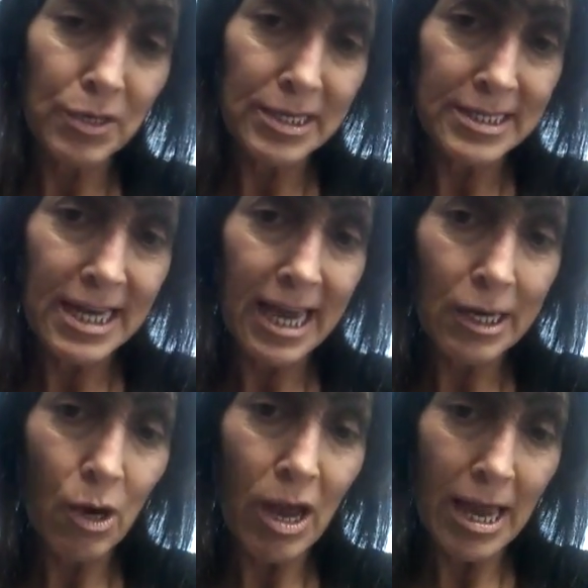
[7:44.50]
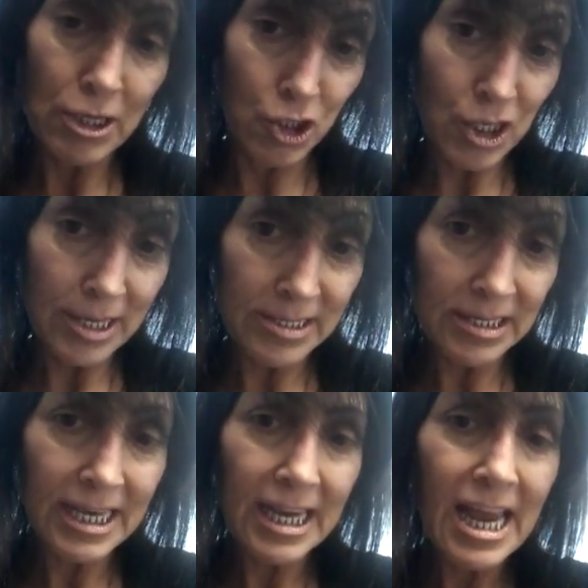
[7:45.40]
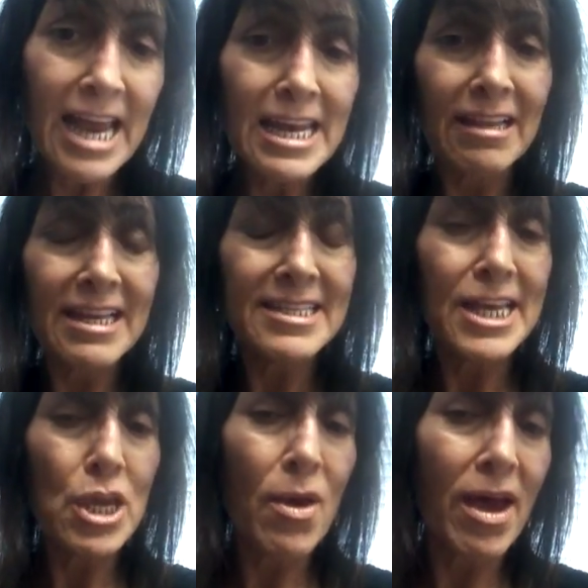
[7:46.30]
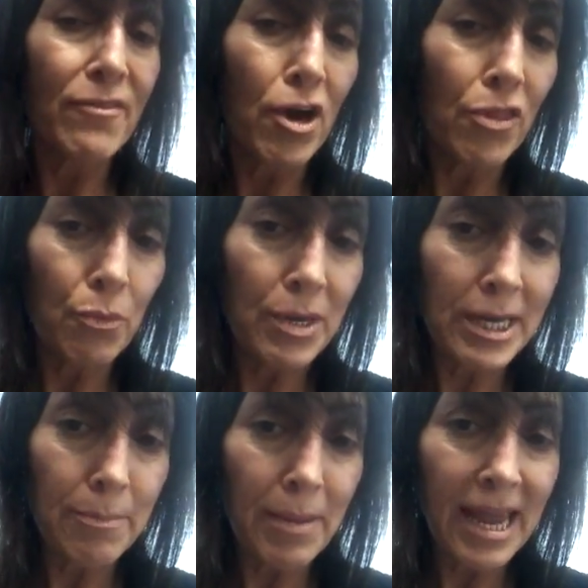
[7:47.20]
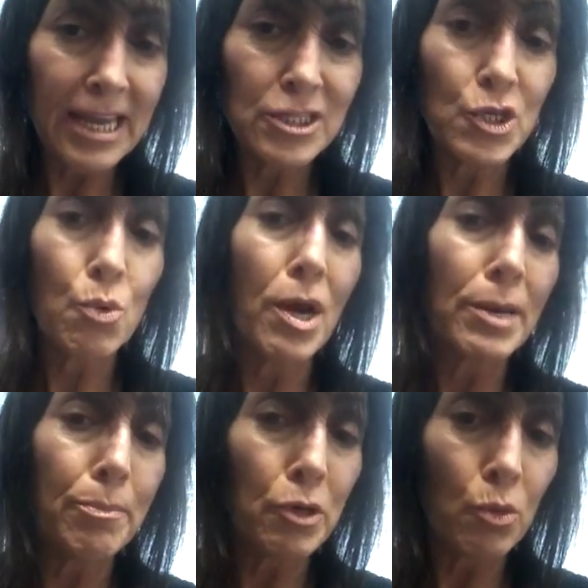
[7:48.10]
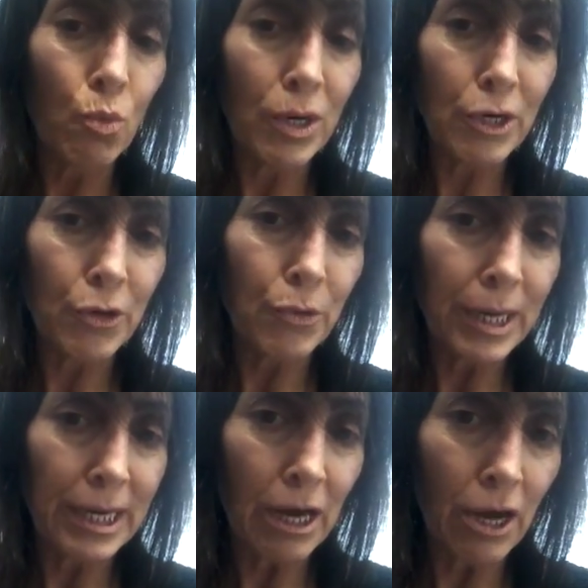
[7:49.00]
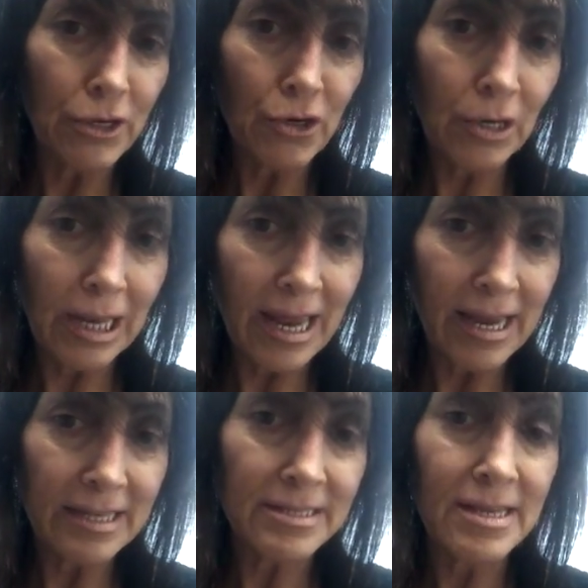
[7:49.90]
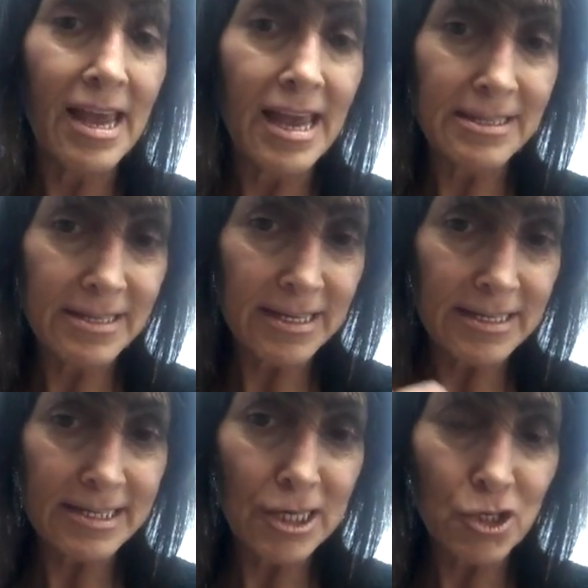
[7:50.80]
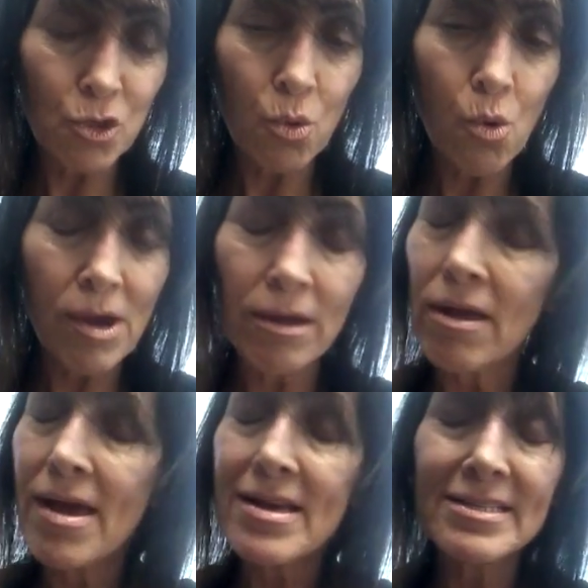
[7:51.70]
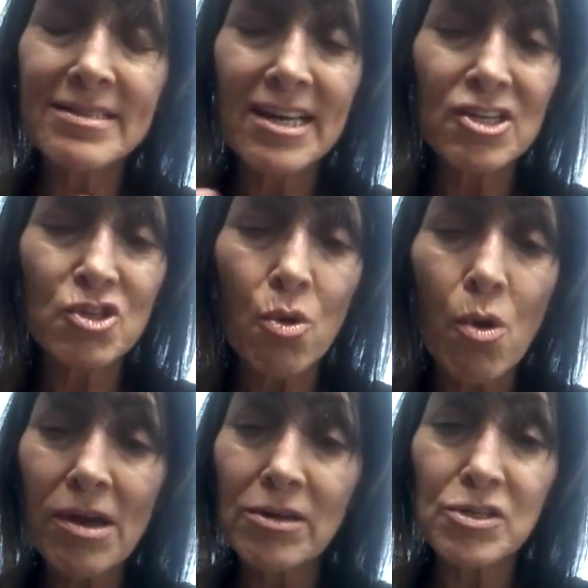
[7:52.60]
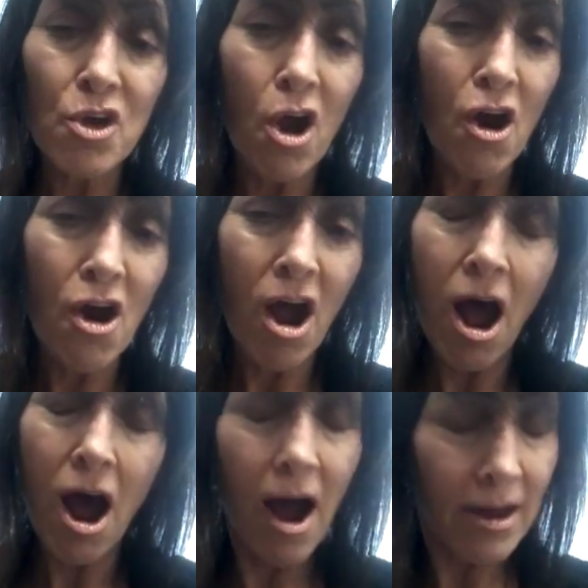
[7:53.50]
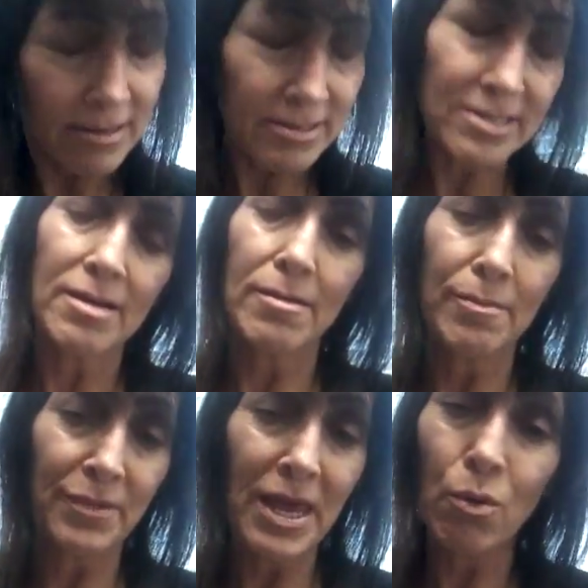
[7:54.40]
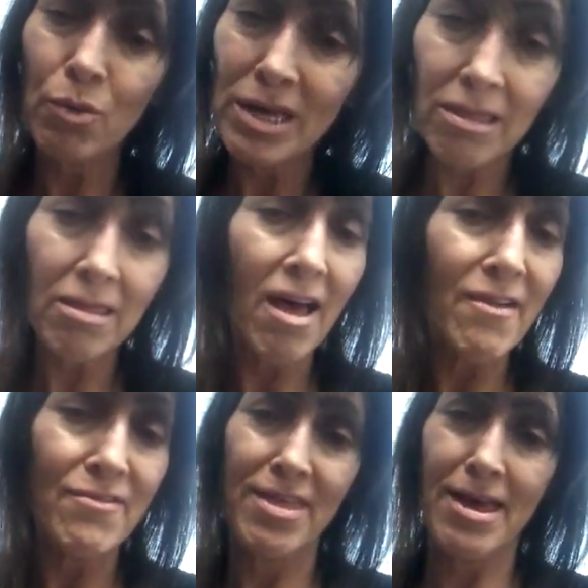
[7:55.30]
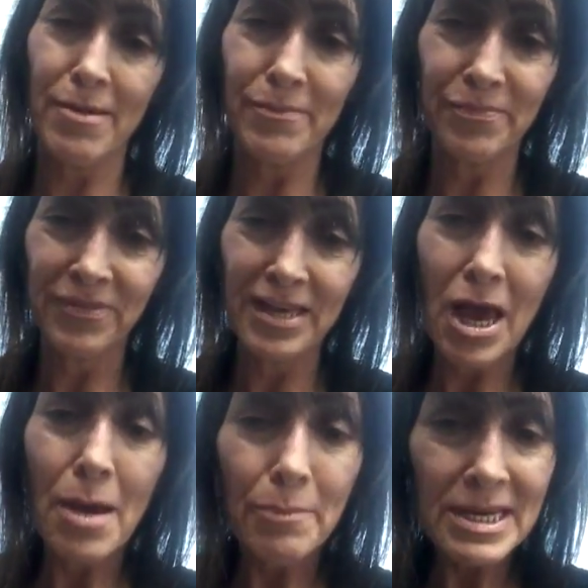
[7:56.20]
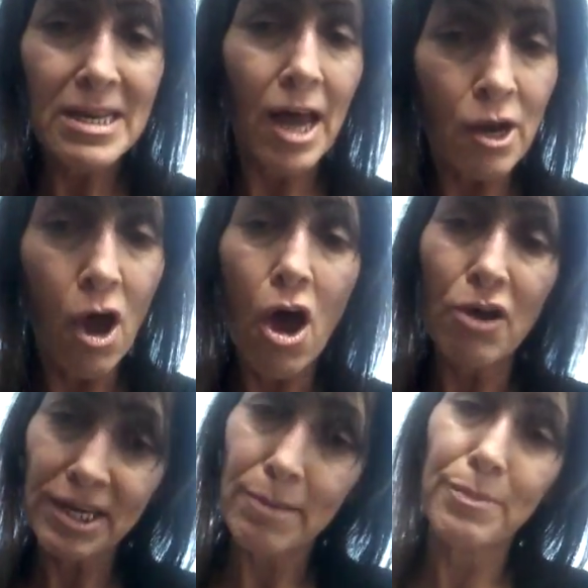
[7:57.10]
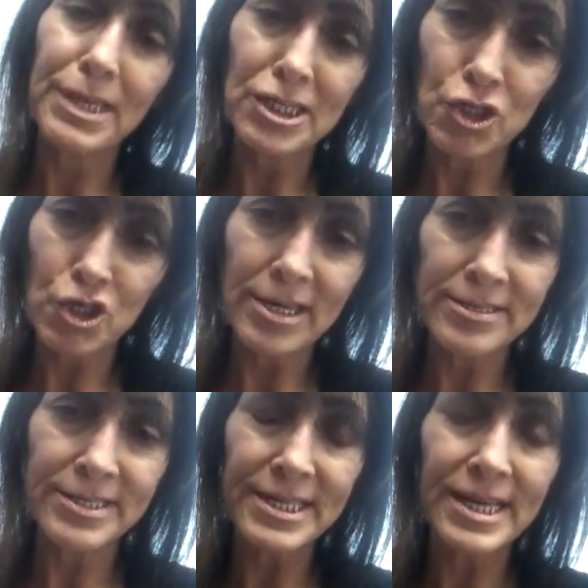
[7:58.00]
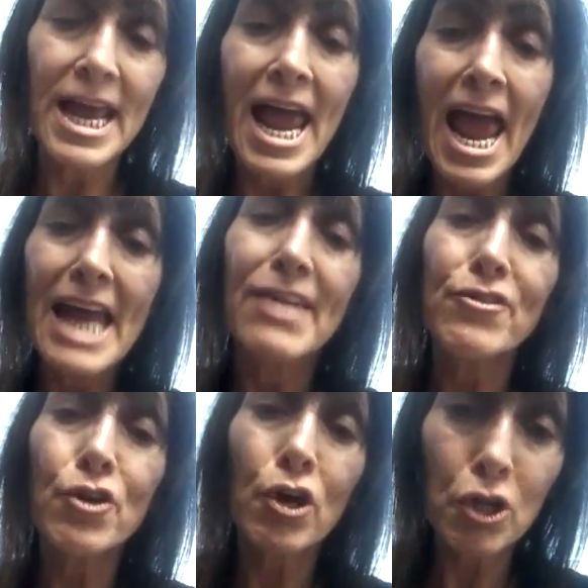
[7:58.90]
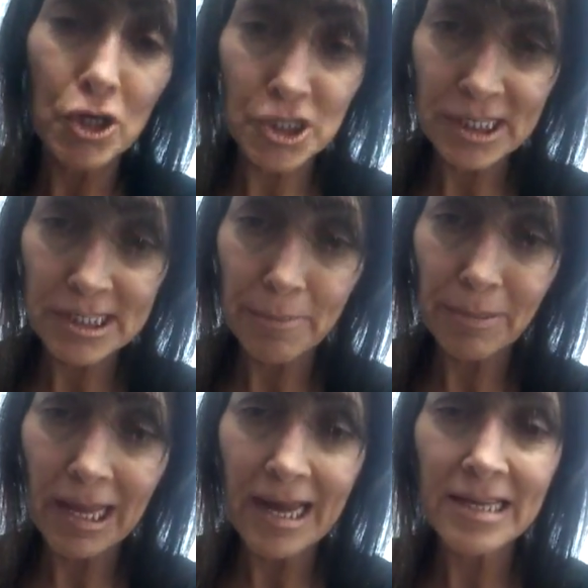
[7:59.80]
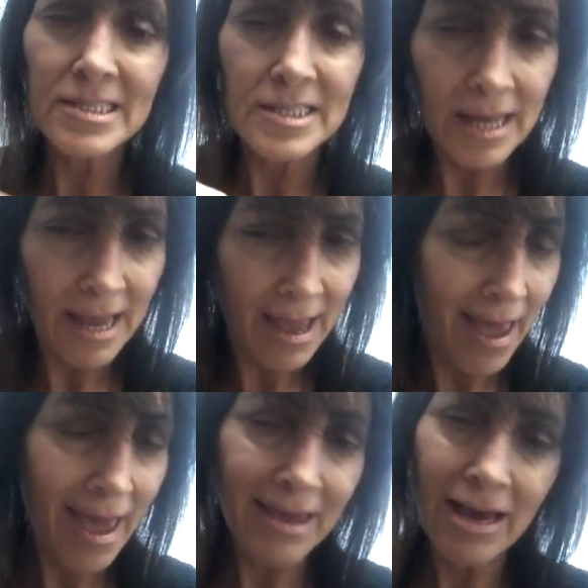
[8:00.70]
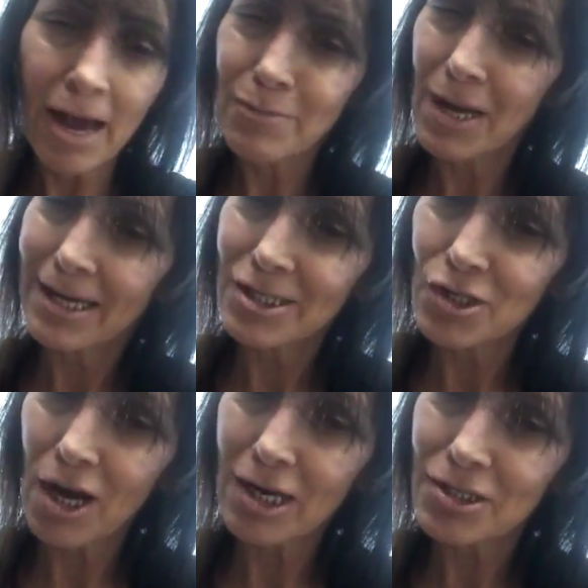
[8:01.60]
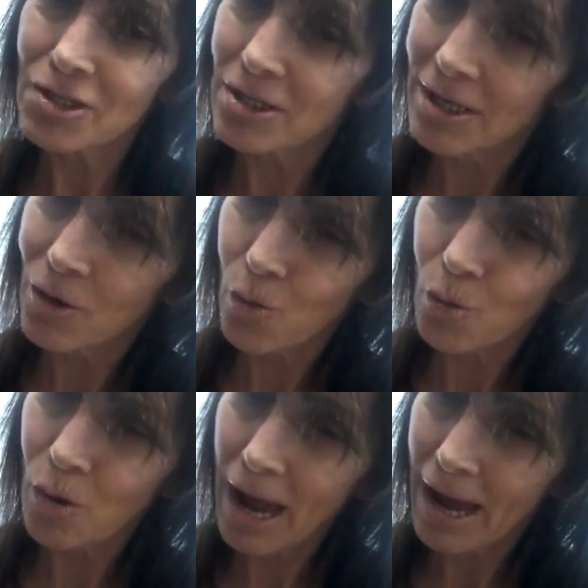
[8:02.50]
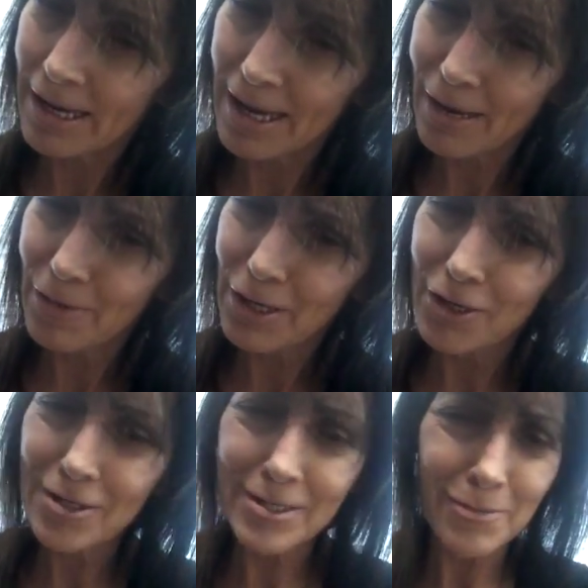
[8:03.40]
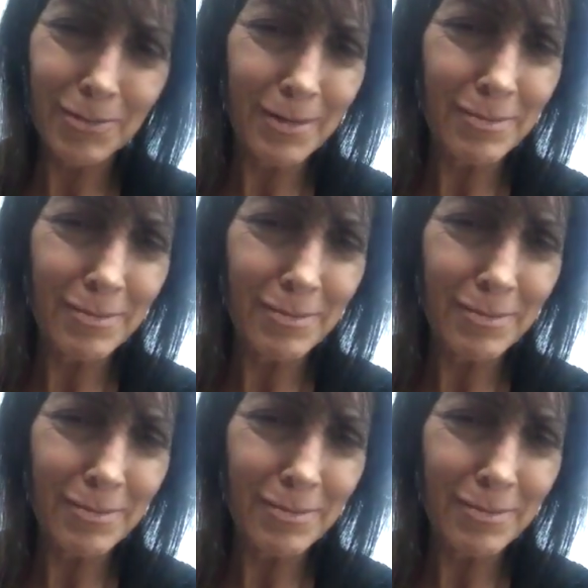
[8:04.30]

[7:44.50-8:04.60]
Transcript: you can take justly. Now let's say you have arthritic pains. You want to put wintergreen on your legs. It's an essential oil. Essential oils are awesome, and we love them, but not all can be ingested. And if you're allergic to plants, hey, I'm not a doctor. I am a nurse, but